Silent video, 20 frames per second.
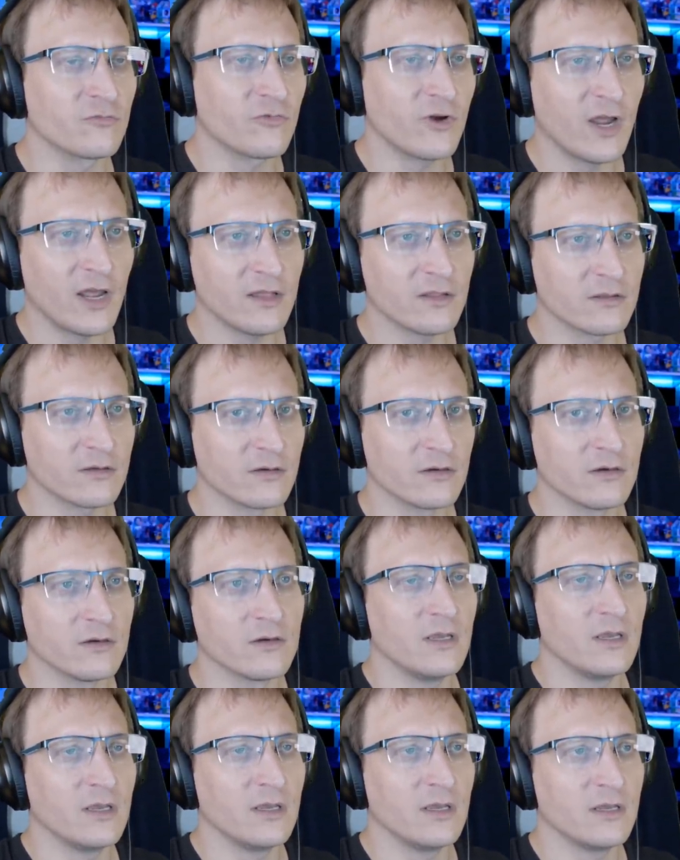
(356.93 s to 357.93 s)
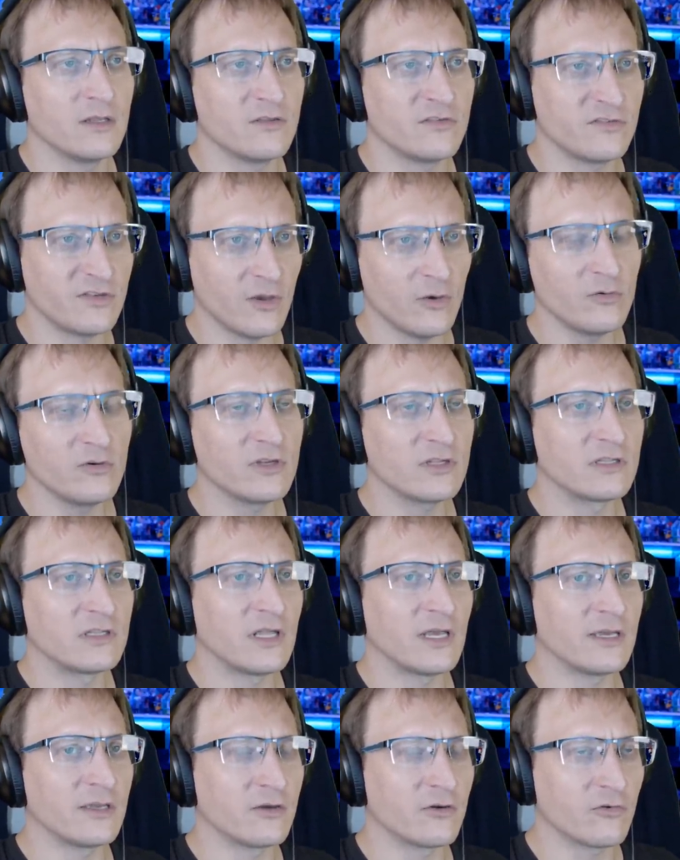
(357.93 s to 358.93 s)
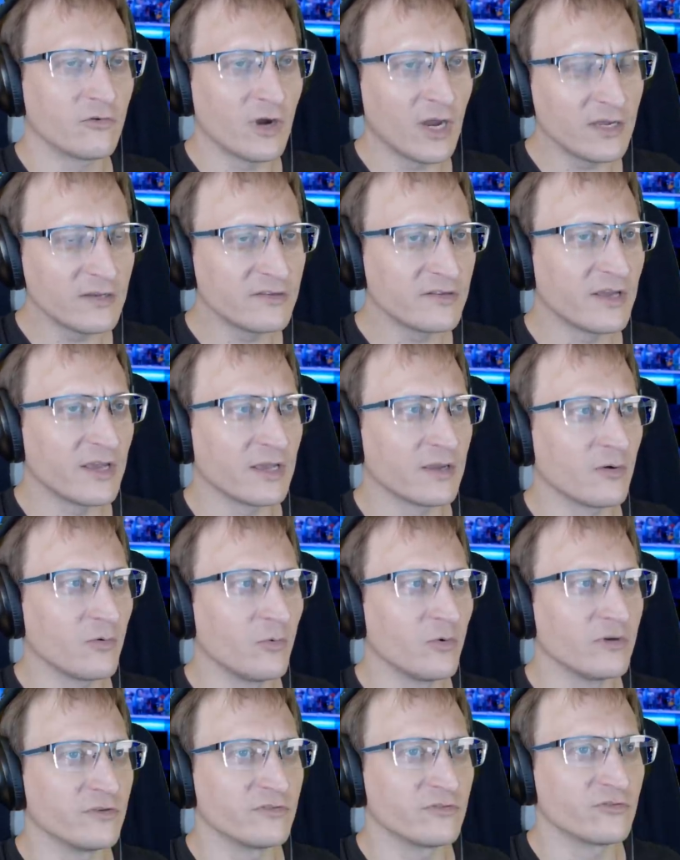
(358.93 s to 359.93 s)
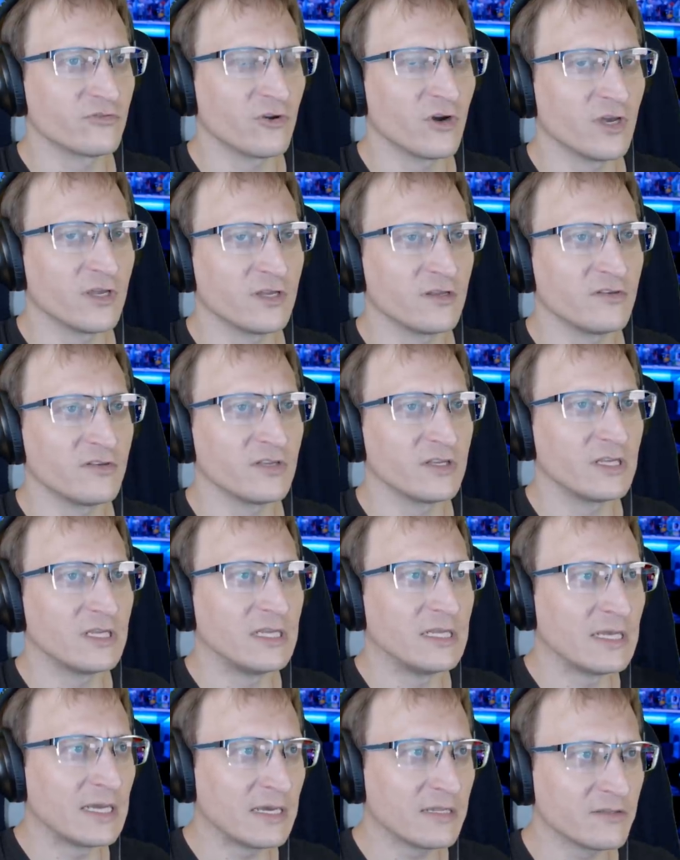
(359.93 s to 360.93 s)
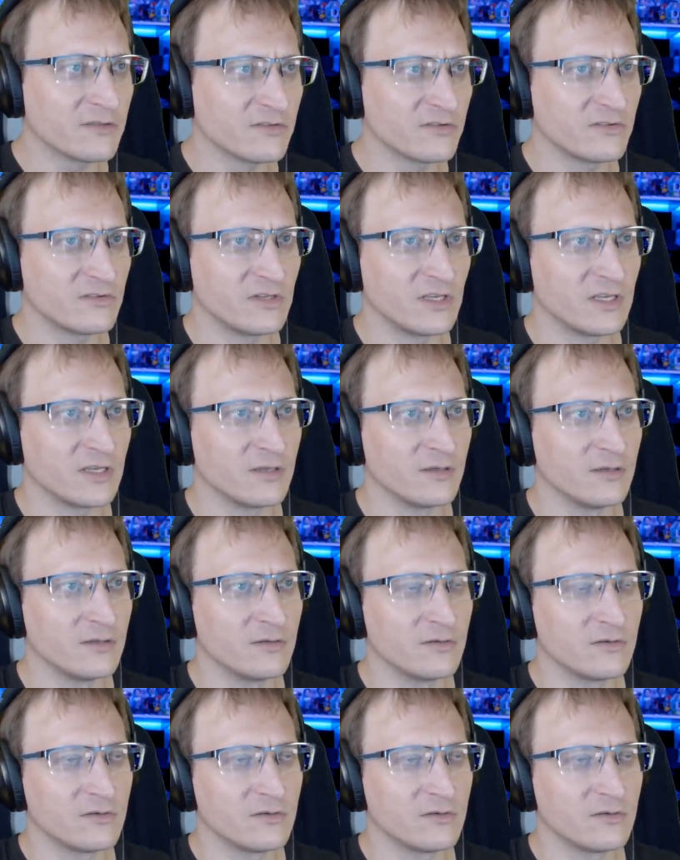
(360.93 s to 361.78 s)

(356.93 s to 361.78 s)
Rather, it sounded like Crytek was trying to get CIG